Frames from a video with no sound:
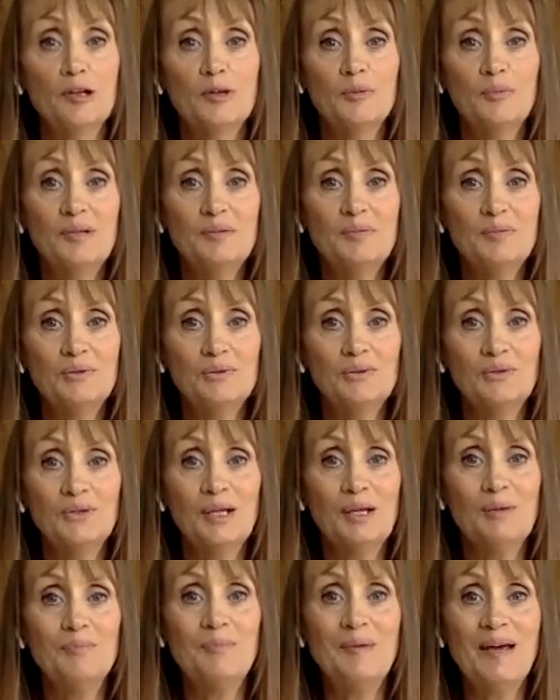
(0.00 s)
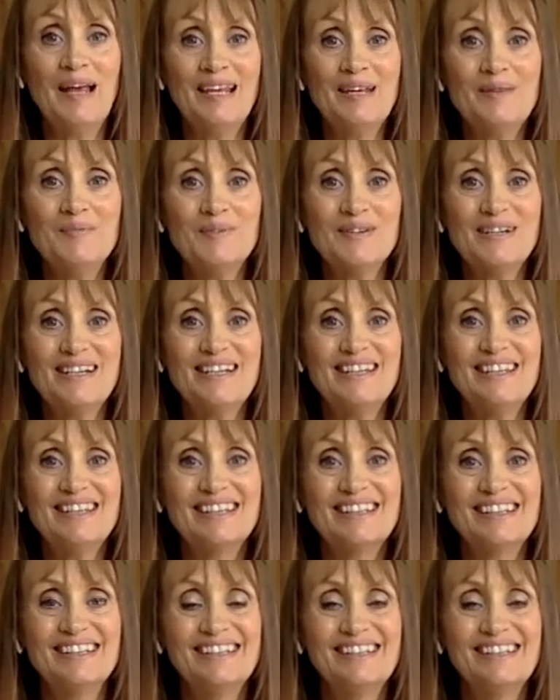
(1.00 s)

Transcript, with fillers: A lot of people call it belly breath.